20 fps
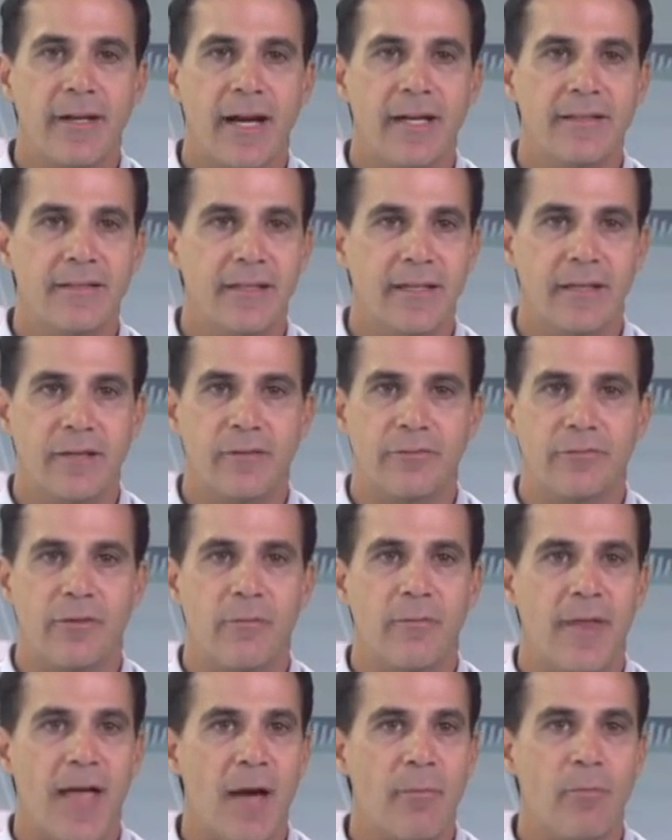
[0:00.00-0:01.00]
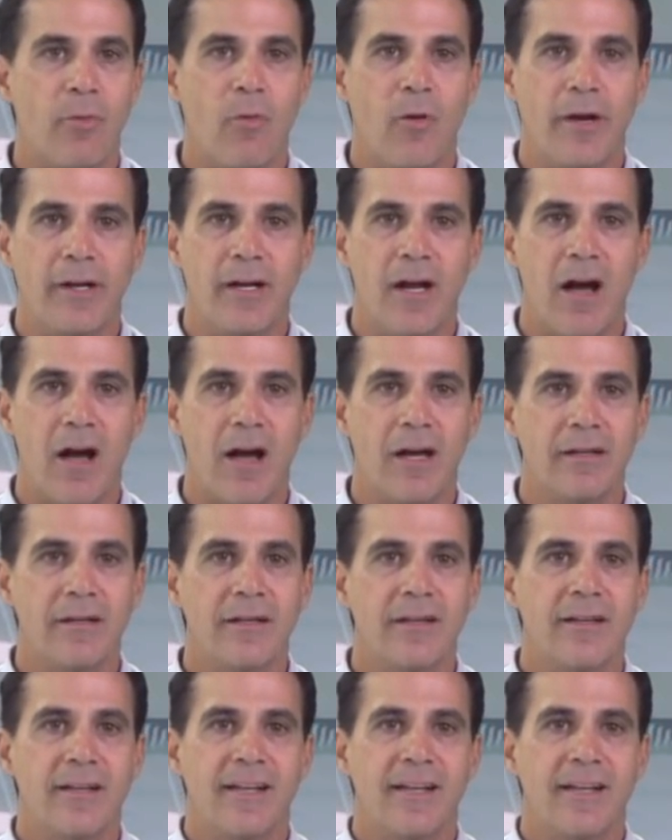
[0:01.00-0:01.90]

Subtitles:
I did from that point on